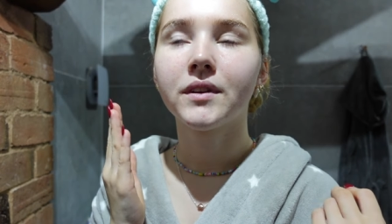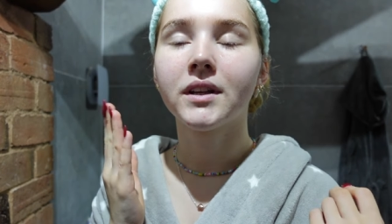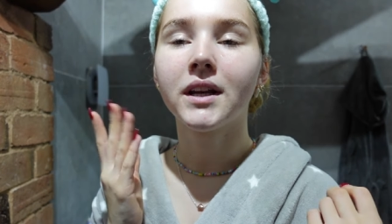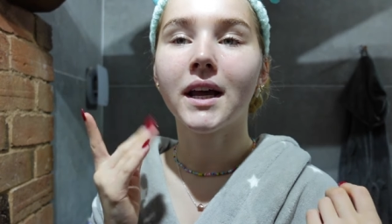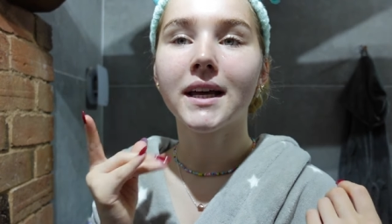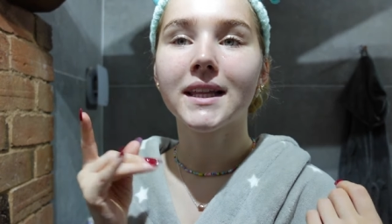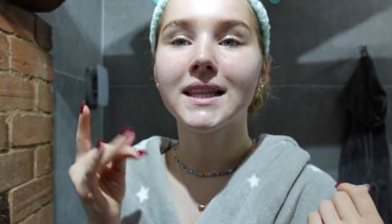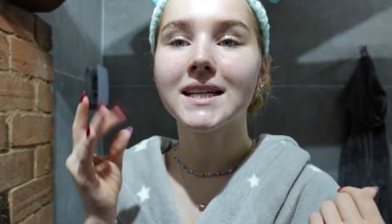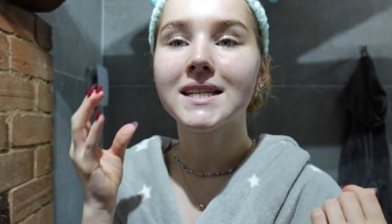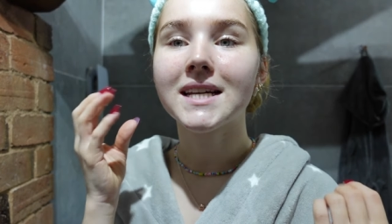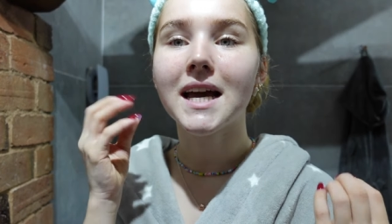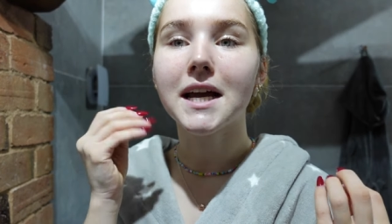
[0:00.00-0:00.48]

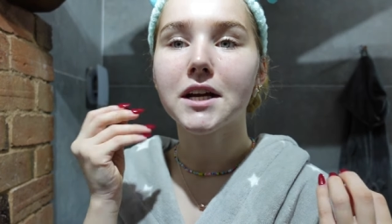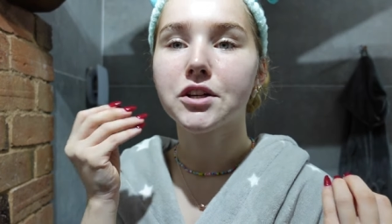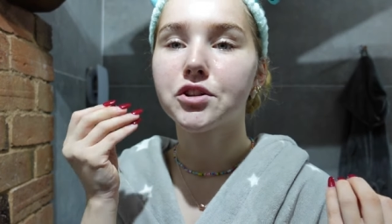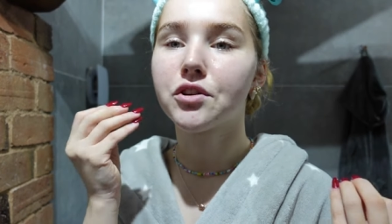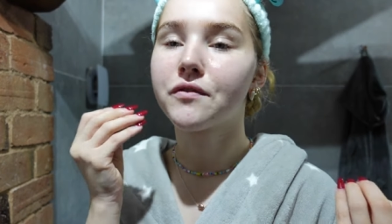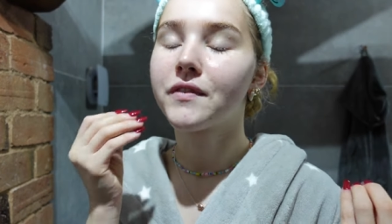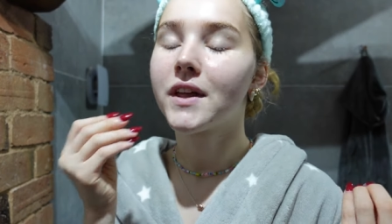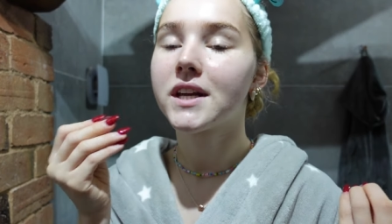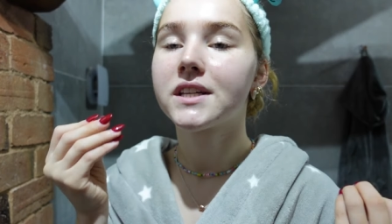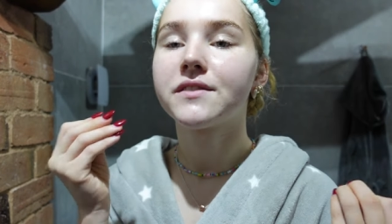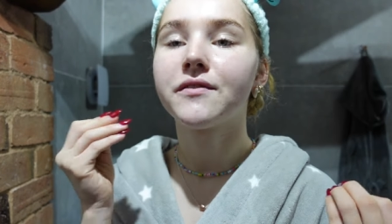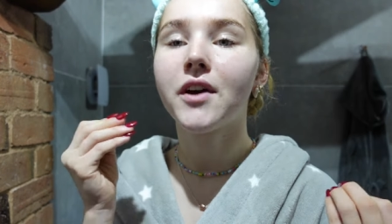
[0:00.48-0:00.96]
like the
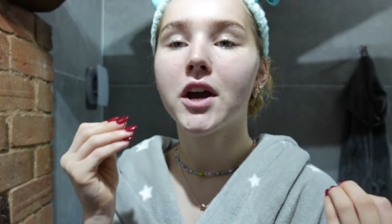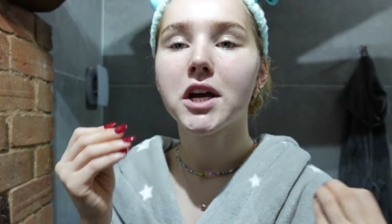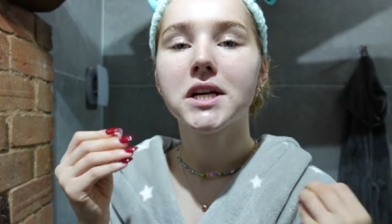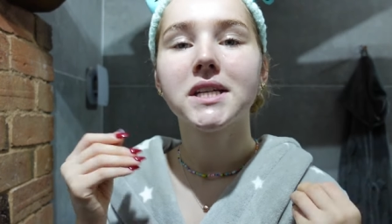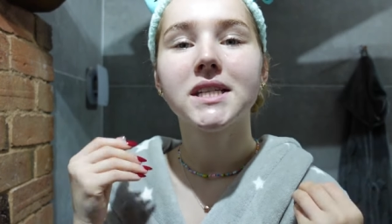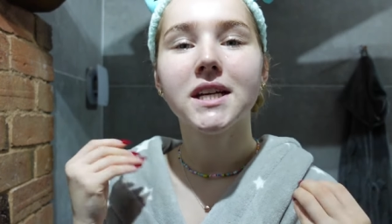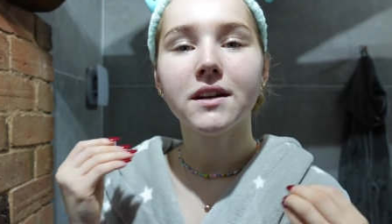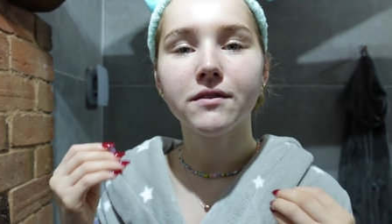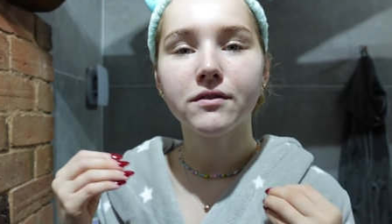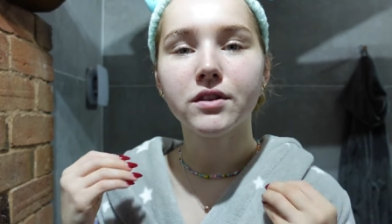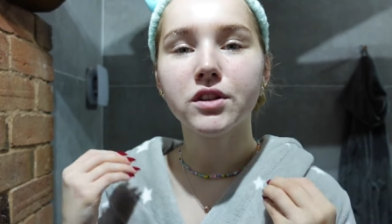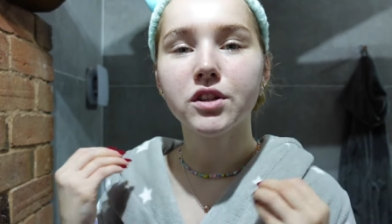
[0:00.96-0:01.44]
texture of that's very
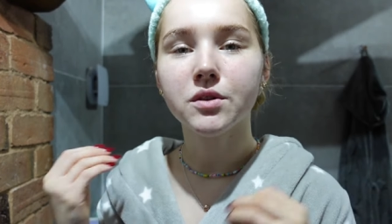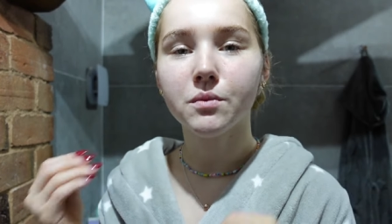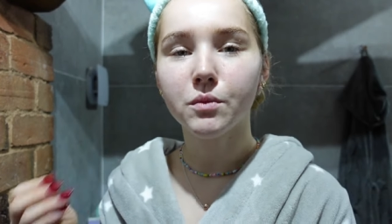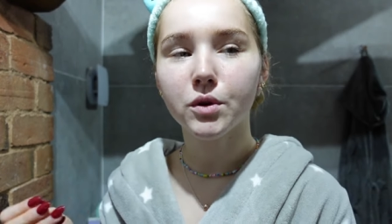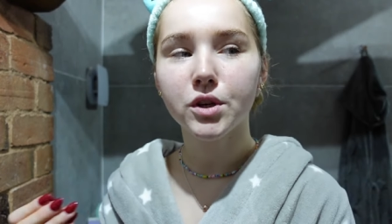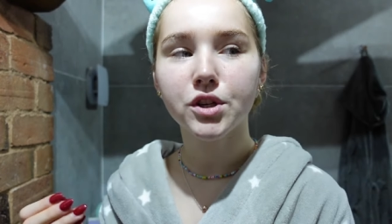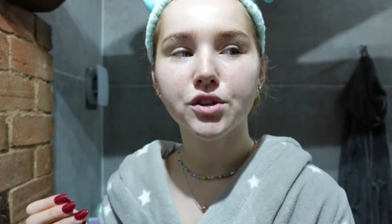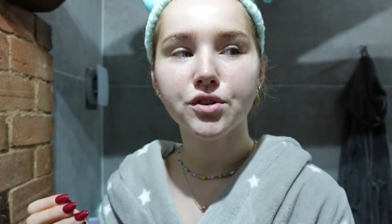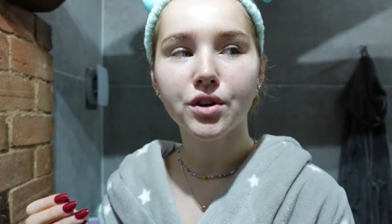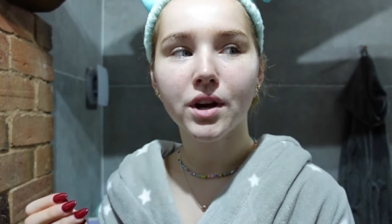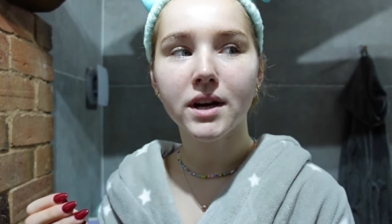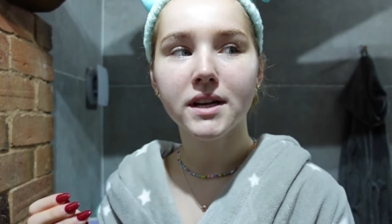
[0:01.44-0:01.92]
different to
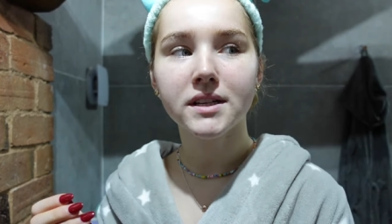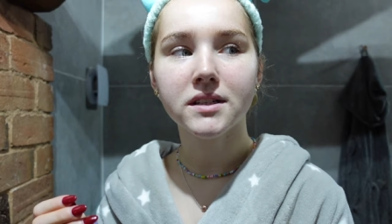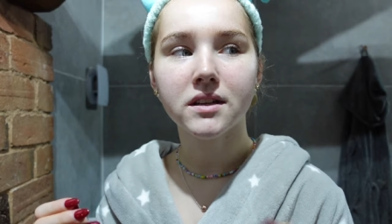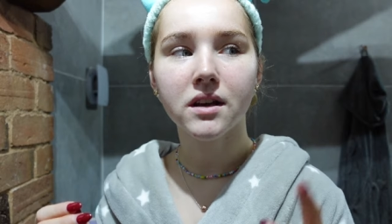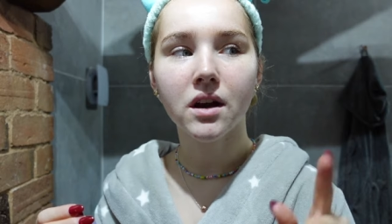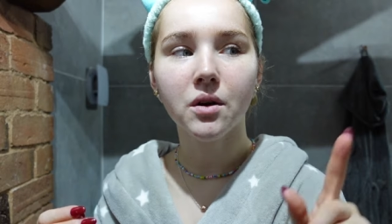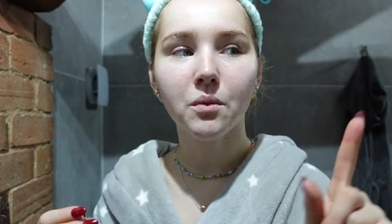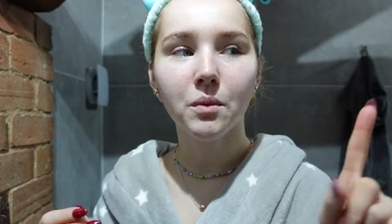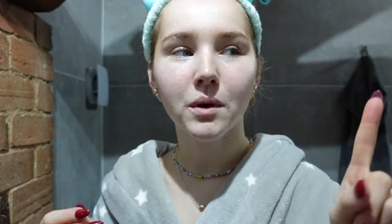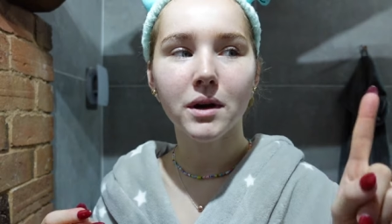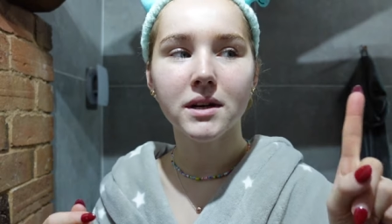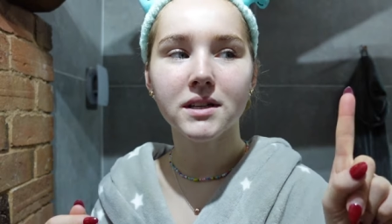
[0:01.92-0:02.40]

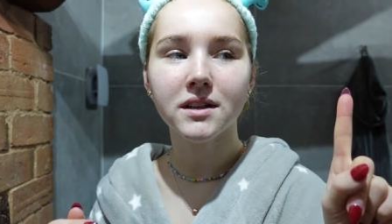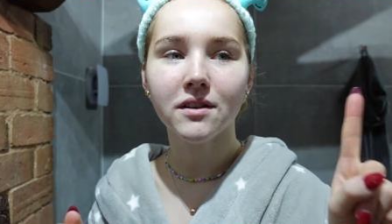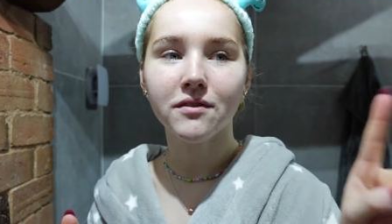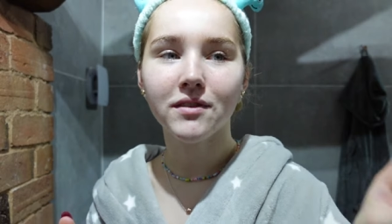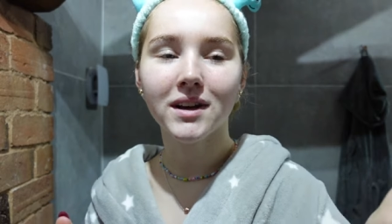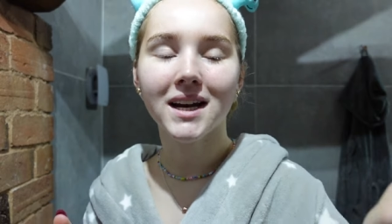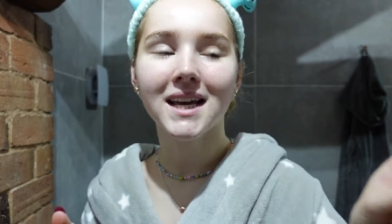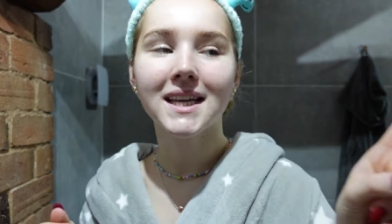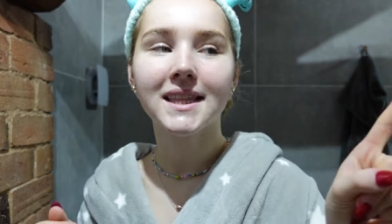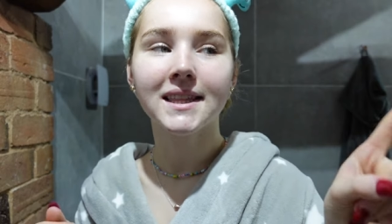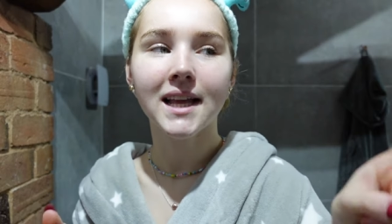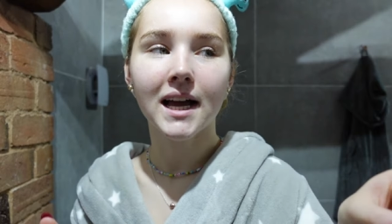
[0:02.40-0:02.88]
moisturiser. Whereas I
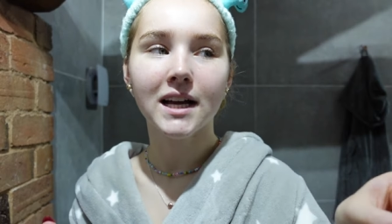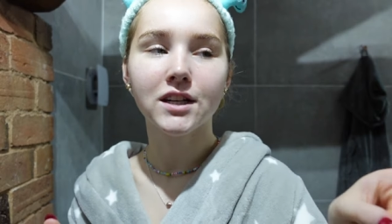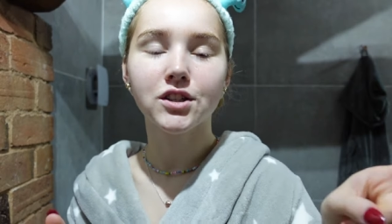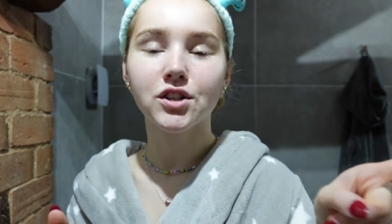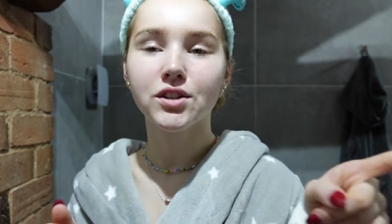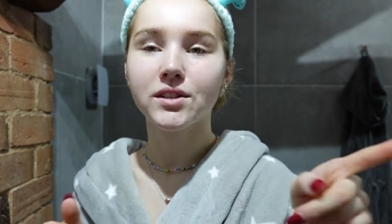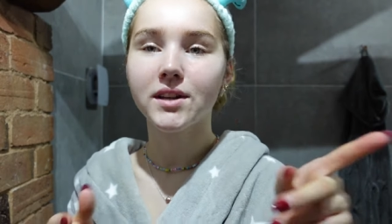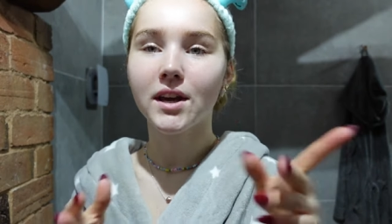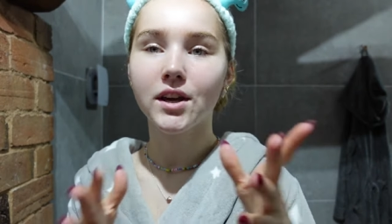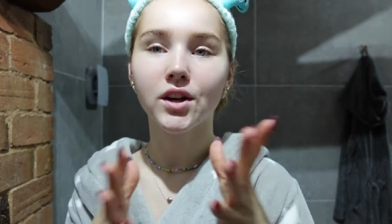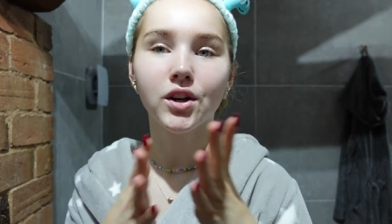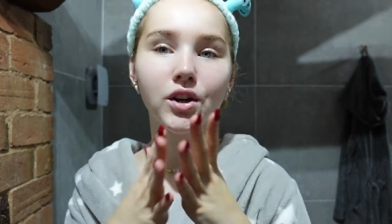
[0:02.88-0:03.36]
feel like that
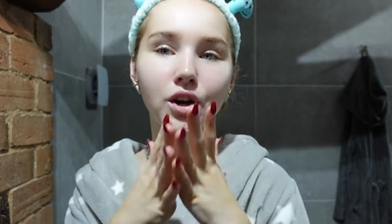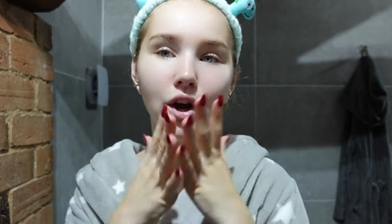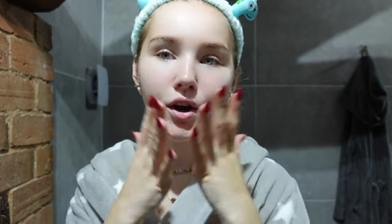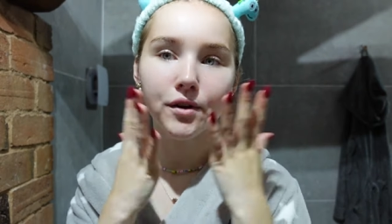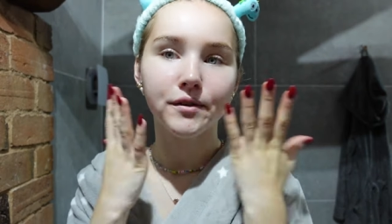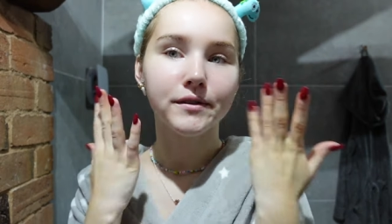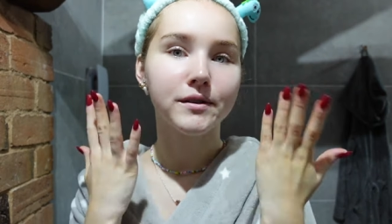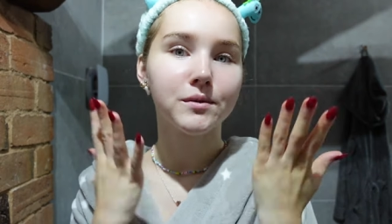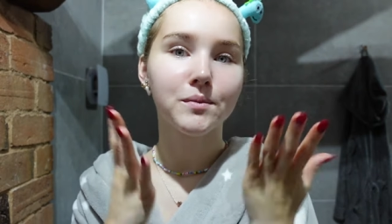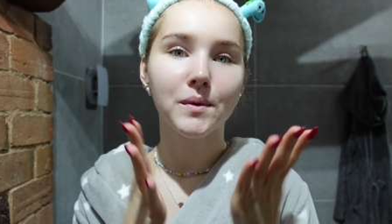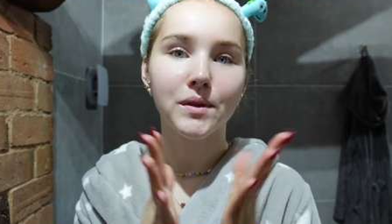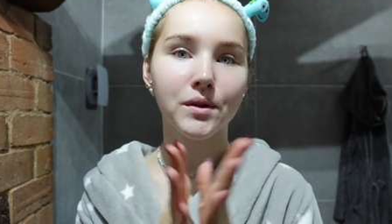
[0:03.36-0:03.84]
just like
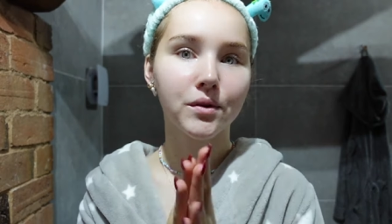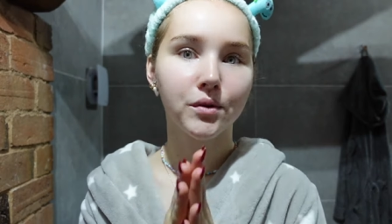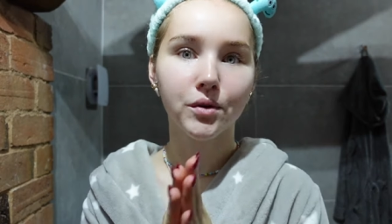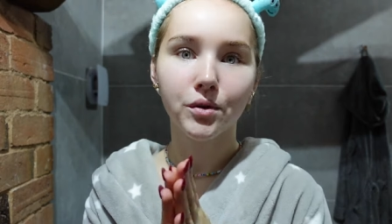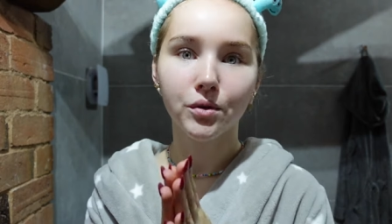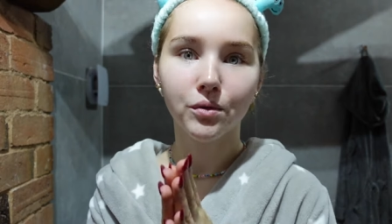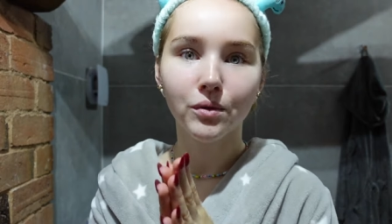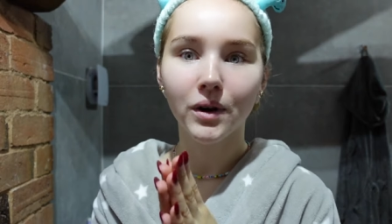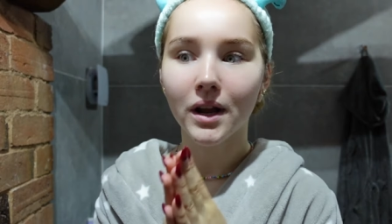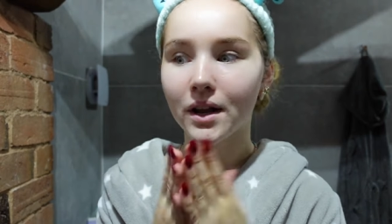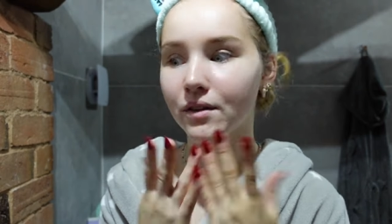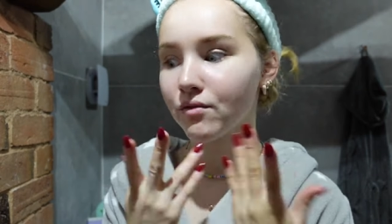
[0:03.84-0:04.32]
goes with it
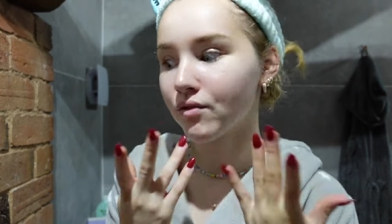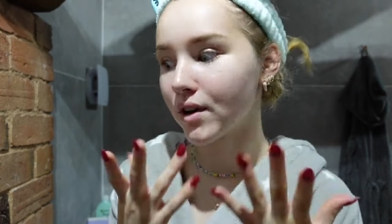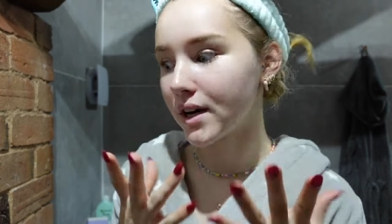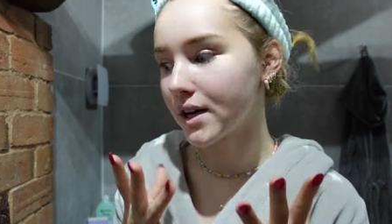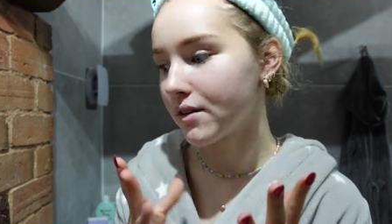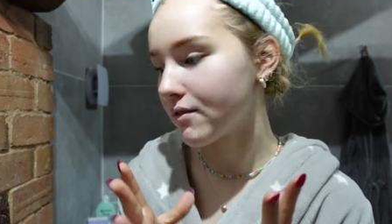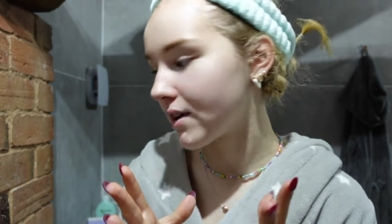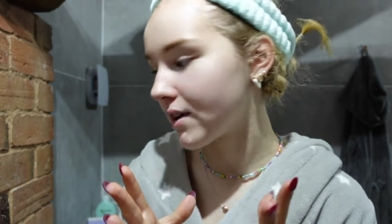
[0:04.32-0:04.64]
all like really,